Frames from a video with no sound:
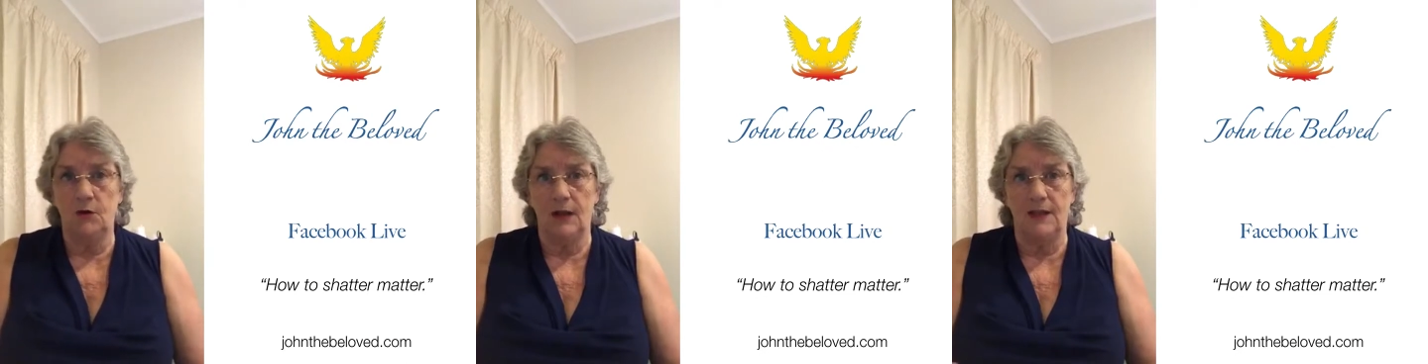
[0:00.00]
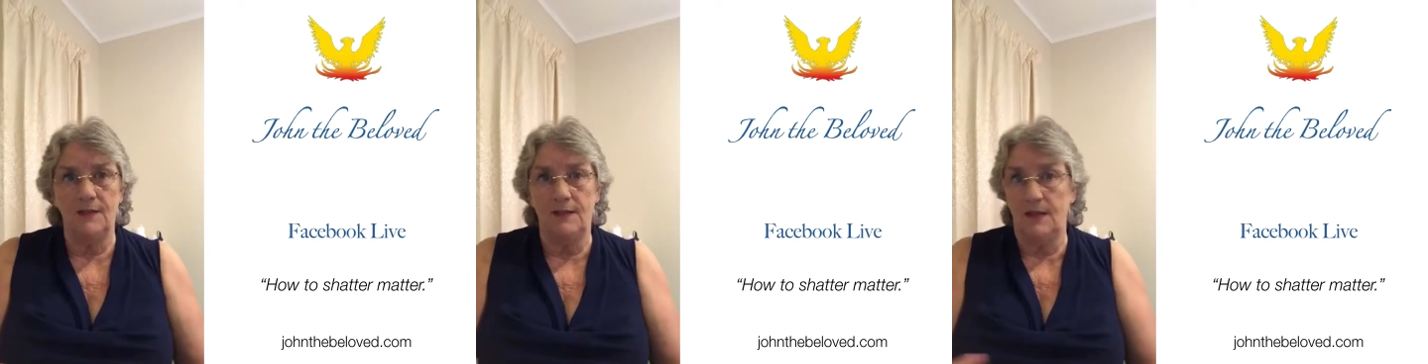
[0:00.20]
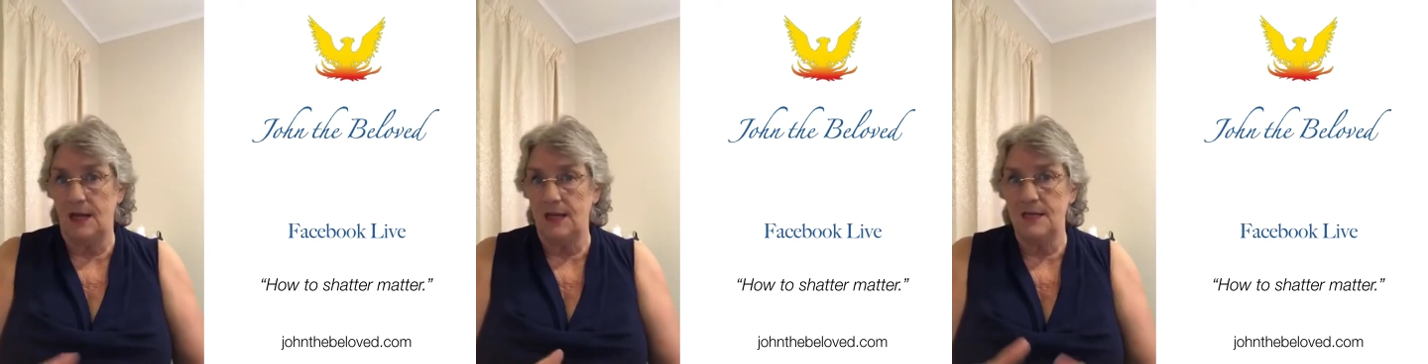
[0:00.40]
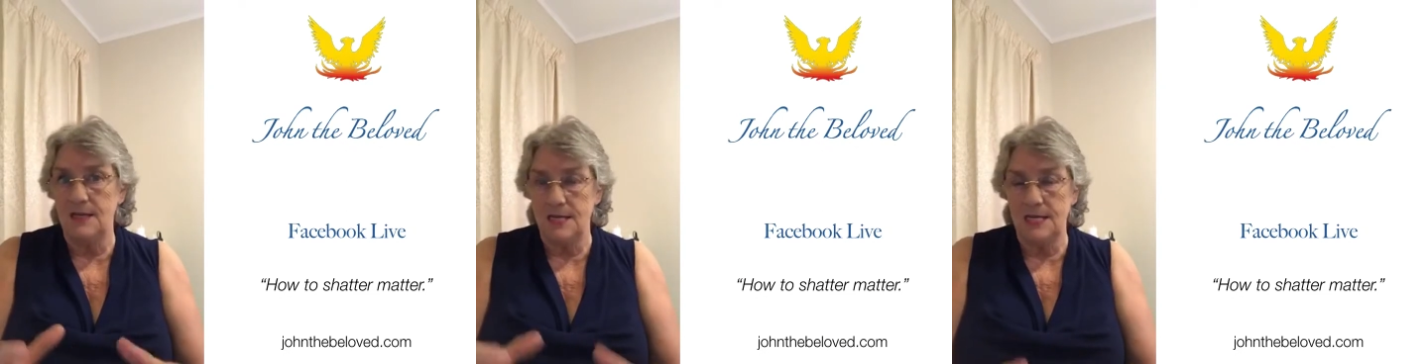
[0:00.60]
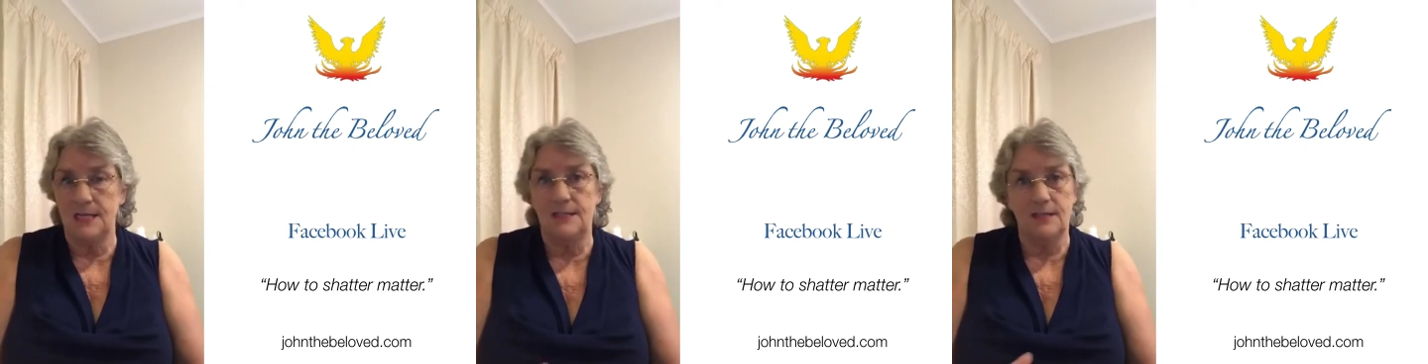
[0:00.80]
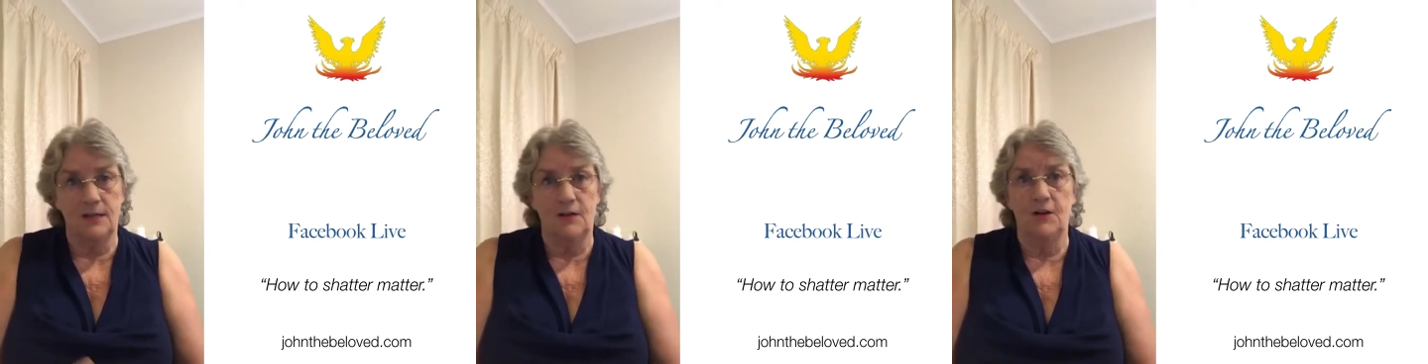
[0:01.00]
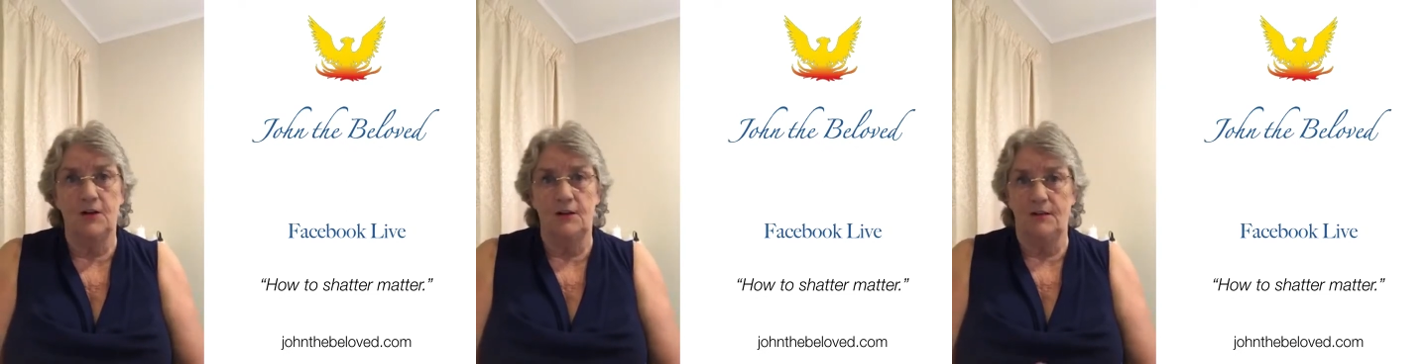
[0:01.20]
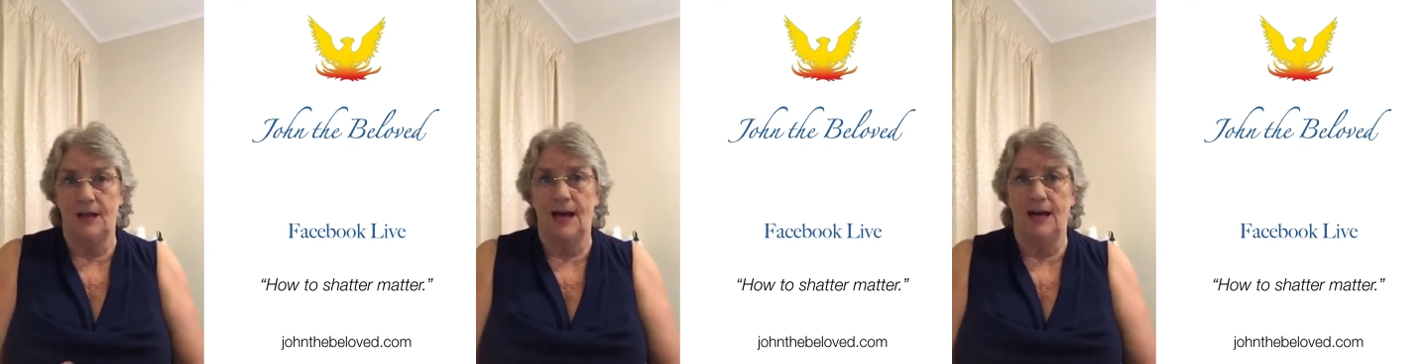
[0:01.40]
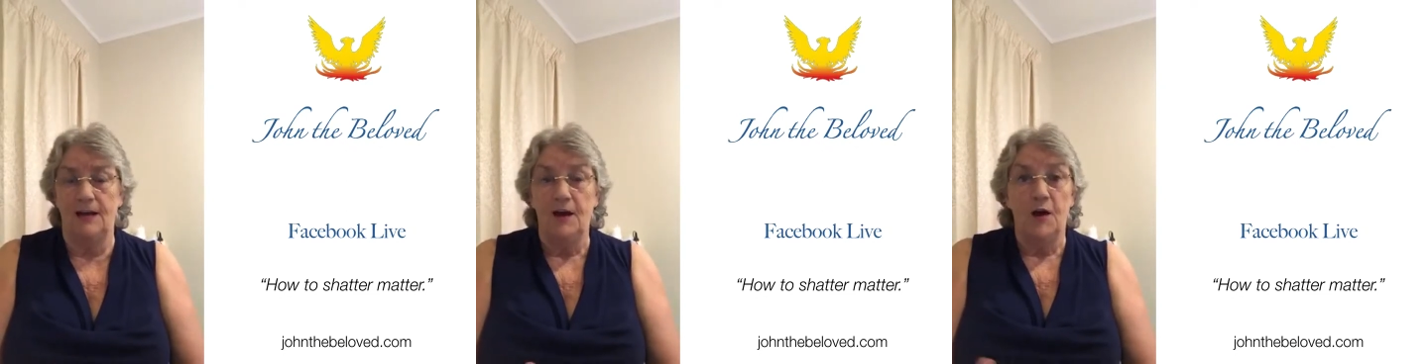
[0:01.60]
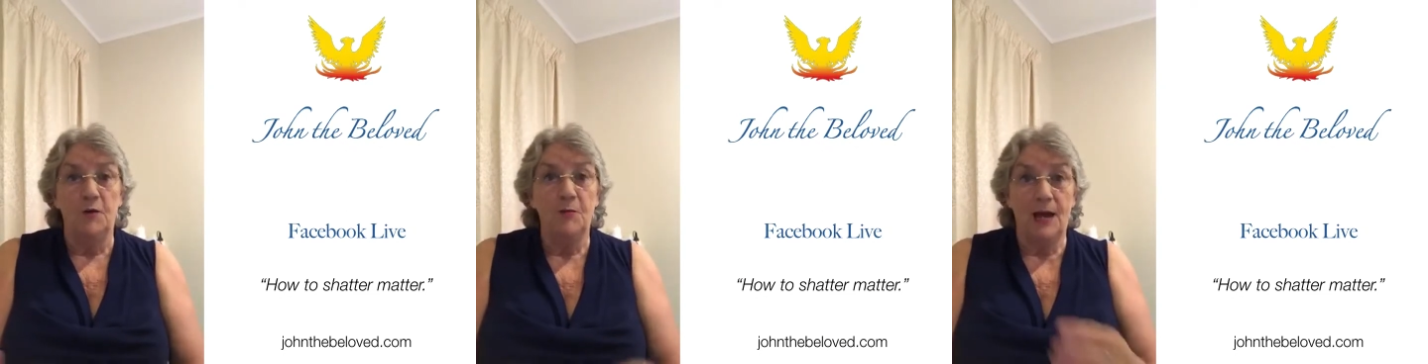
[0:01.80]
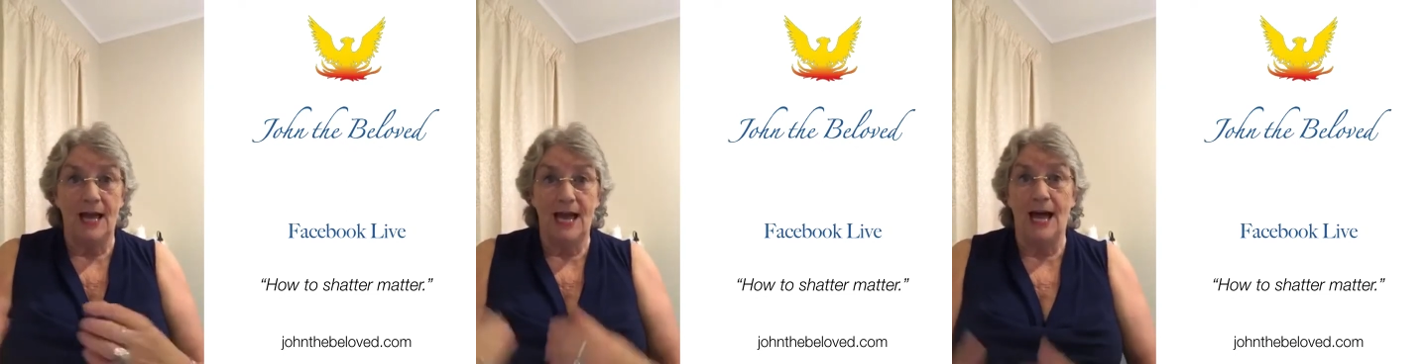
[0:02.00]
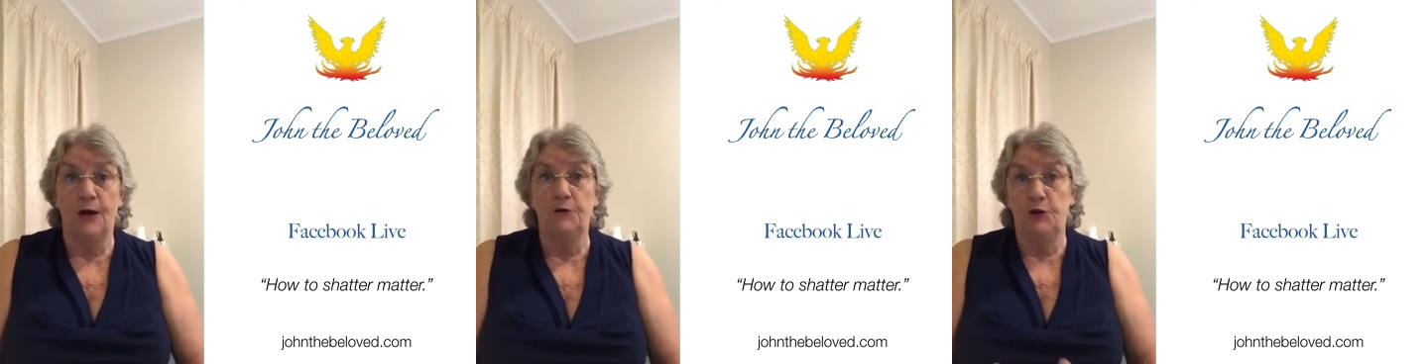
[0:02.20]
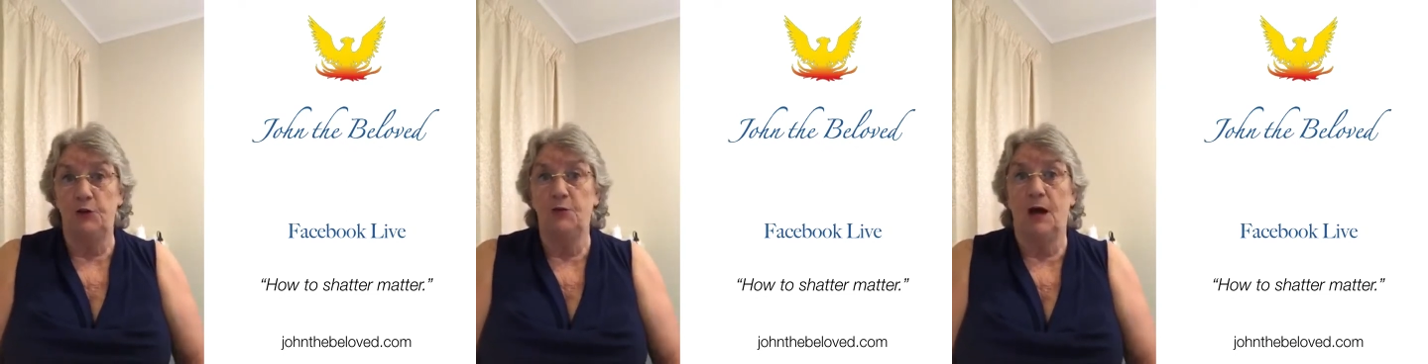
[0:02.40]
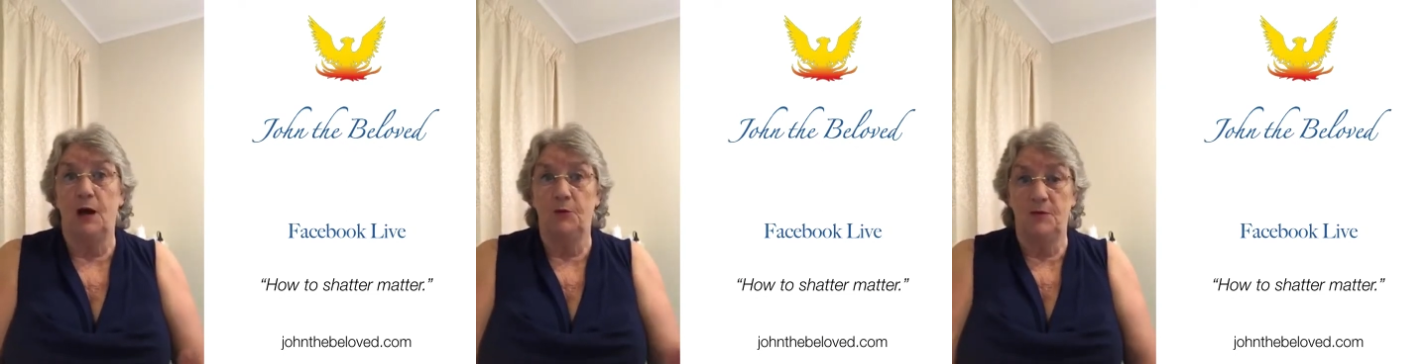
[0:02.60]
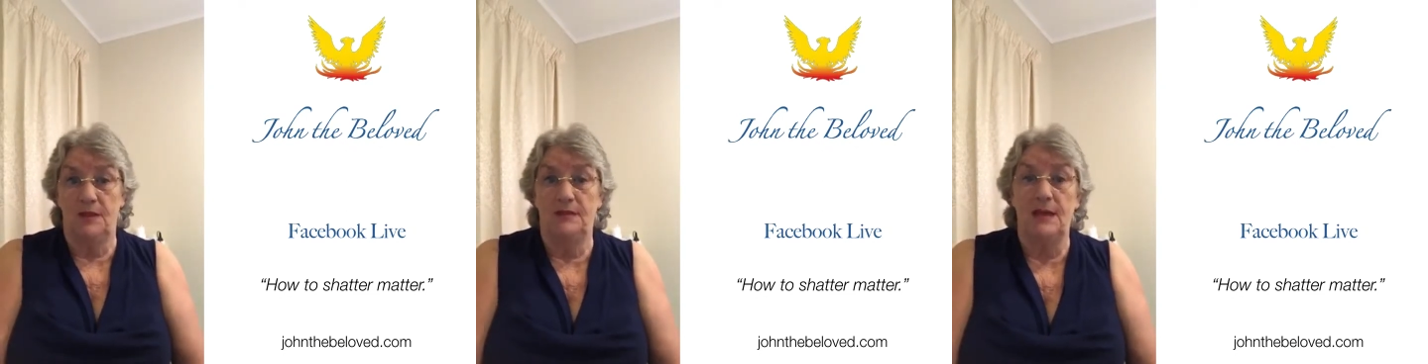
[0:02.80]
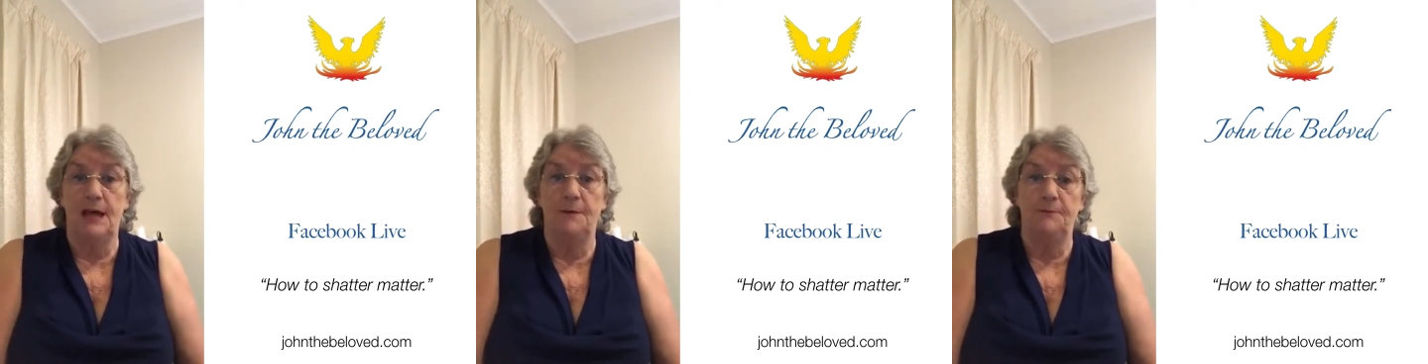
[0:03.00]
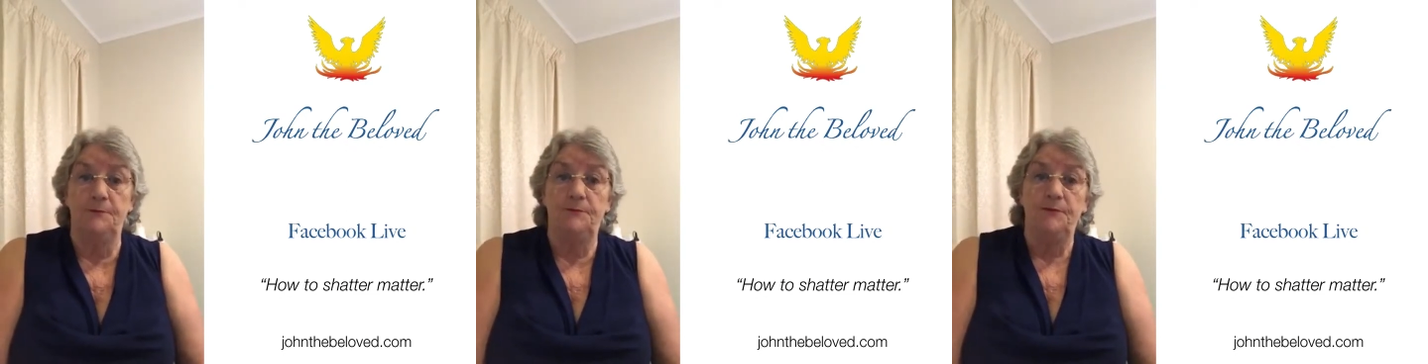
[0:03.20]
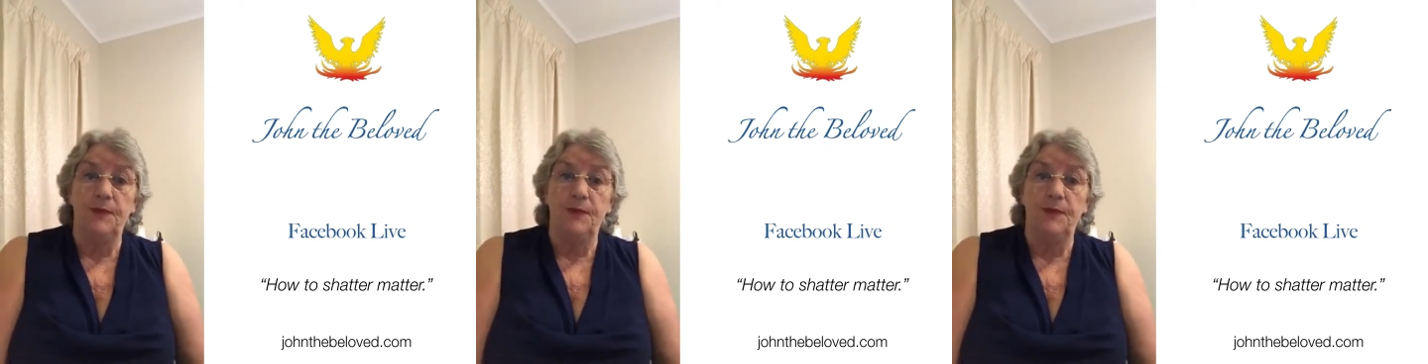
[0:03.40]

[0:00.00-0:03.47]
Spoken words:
and they need to learn that by how you are with them.